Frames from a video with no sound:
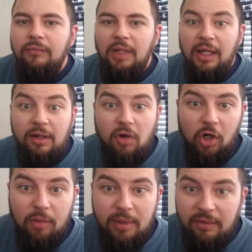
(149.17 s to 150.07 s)
in an
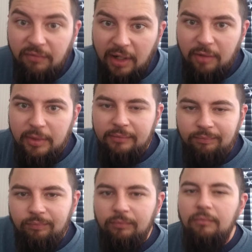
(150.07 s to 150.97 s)
urban environment
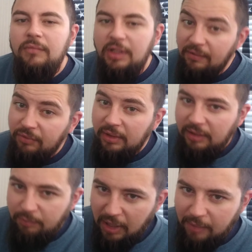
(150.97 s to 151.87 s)

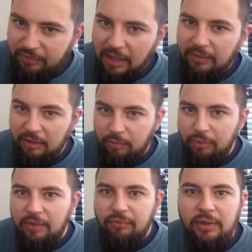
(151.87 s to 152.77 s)
definitely pops out in your
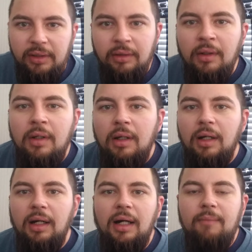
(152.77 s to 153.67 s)
periphery.
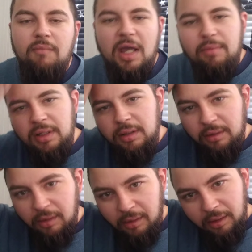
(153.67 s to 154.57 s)

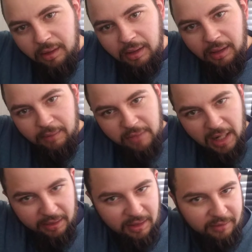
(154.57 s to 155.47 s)
Maybe
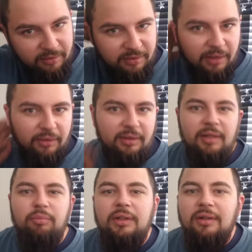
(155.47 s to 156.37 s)
not
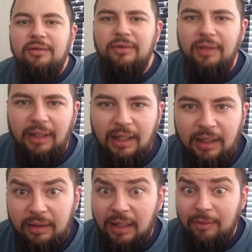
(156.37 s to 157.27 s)
necessarily because you're like,
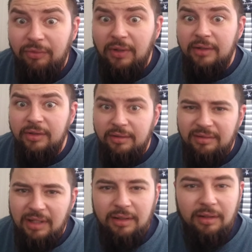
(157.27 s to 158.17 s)
hey, camouflage in the
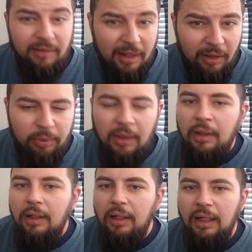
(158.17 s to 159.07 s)
city doesn't help,
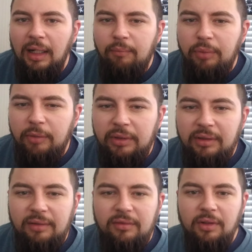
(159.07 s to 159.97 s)
but
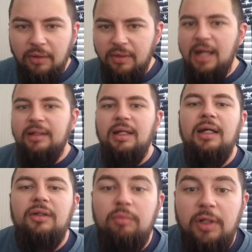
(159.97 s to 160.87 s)
because, that guy
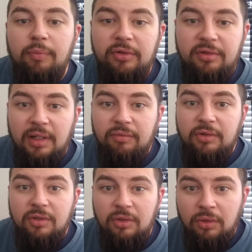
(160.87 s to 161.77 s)
could be
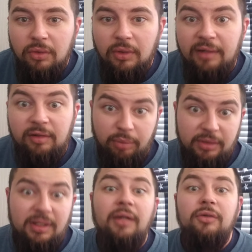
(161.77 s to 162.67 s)
perceived to you as a
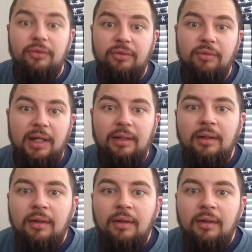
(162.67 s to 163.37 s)
potential threat